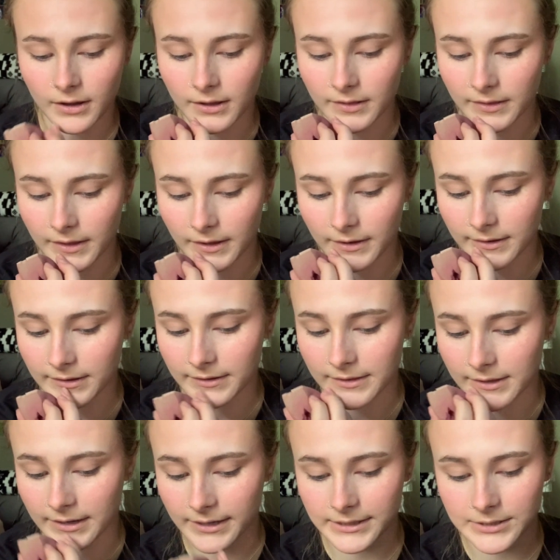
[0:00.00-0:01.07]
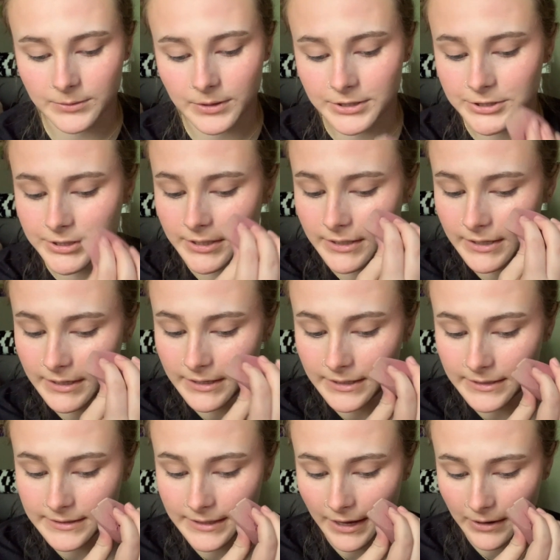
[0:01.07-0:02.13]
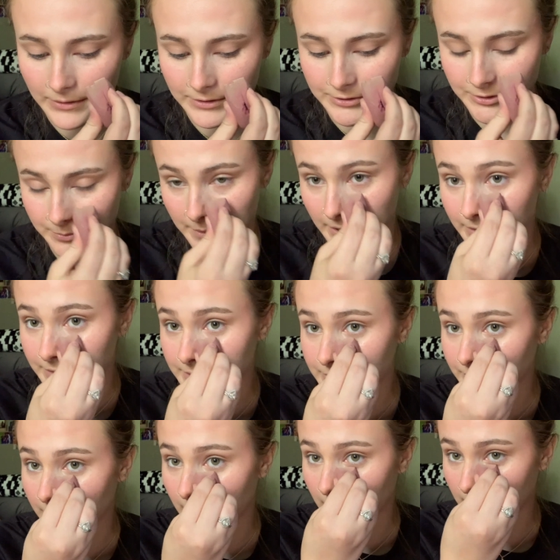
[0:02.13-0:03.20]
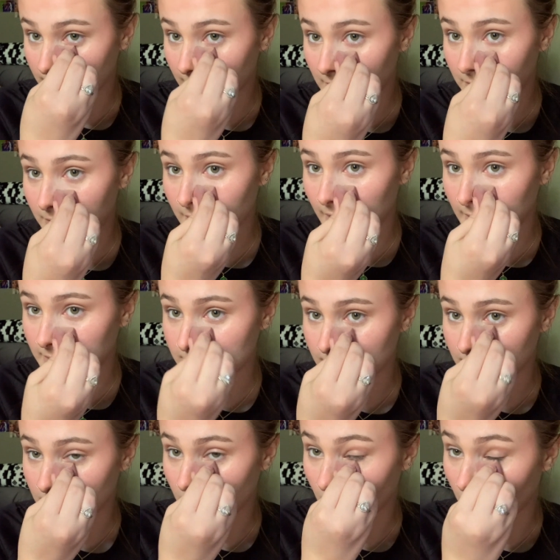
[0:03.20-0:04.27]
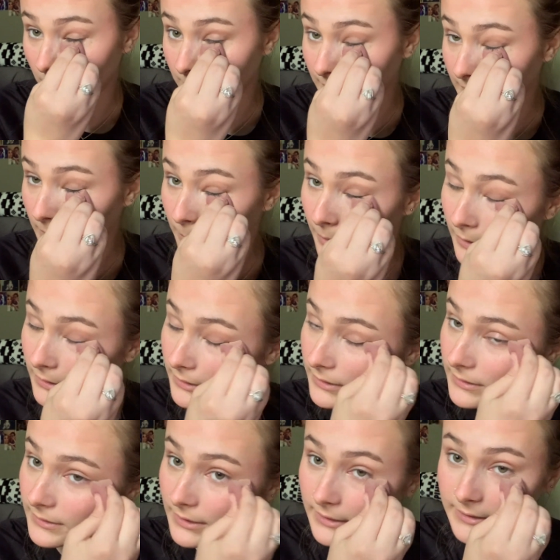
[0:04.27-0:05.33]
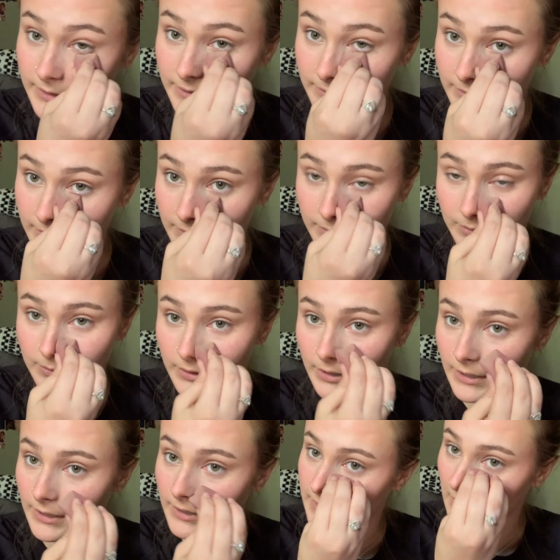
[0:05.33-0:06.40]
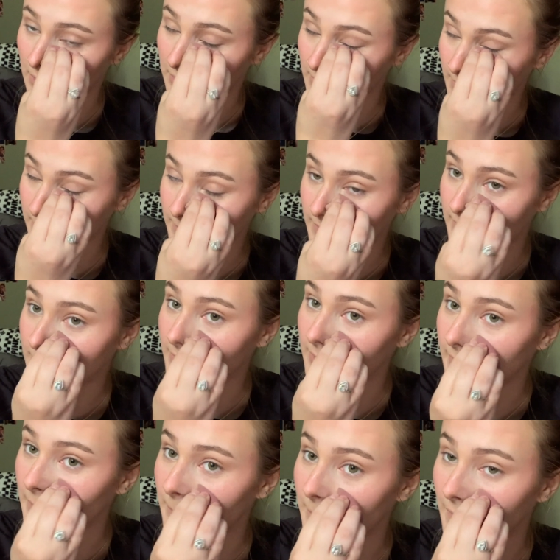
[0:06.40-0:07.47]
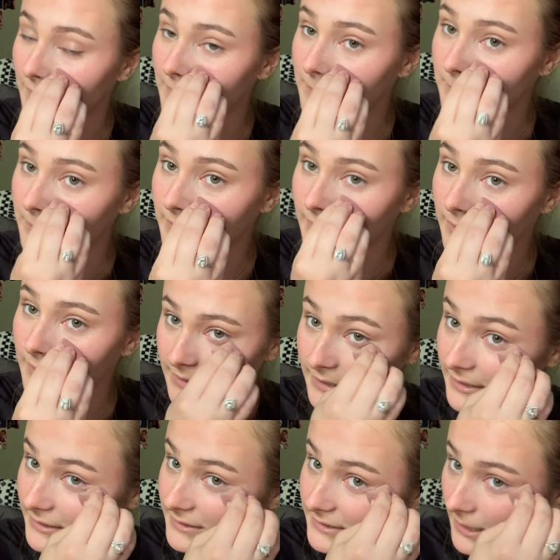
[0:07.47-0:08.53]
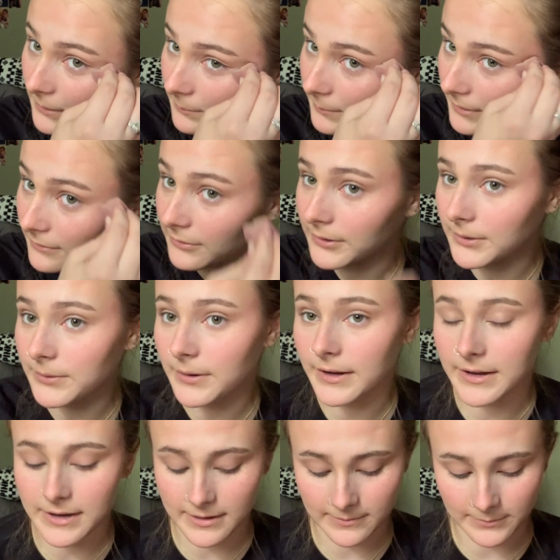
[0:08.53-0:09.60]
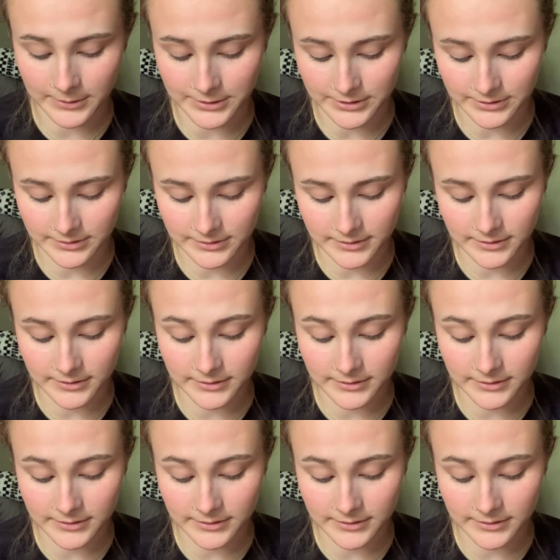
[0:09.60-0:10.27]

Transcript: And then the next question is, how did your parents react? They reacted calmly about it. They didn't like yell at me or get mad at me. They accept me for who I am, which is